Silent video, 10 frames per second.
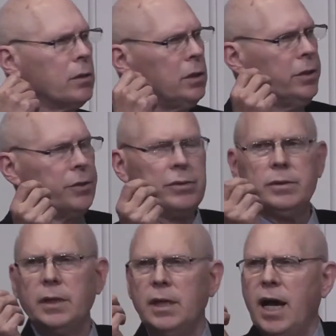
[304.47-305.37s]
clue
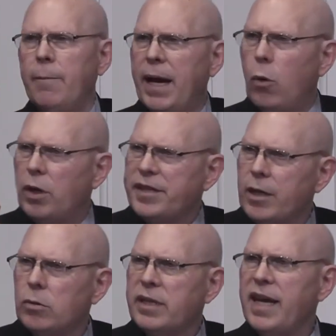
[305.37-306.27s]
about what the
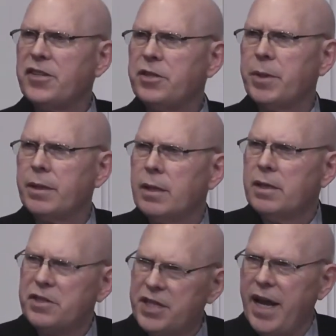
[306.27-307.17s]
Old Testament
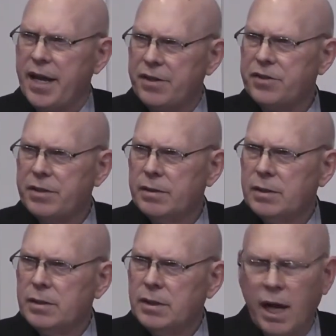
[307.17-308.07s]
says
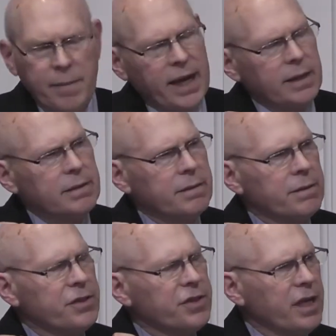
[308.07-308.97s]

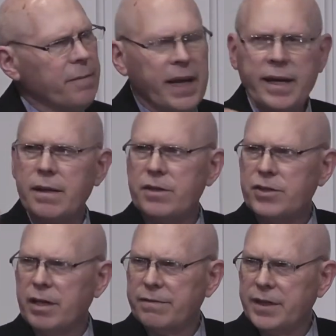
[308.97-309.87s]
about the Son of Man and the
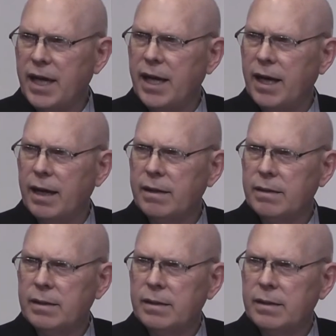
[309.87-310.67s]
Son of God,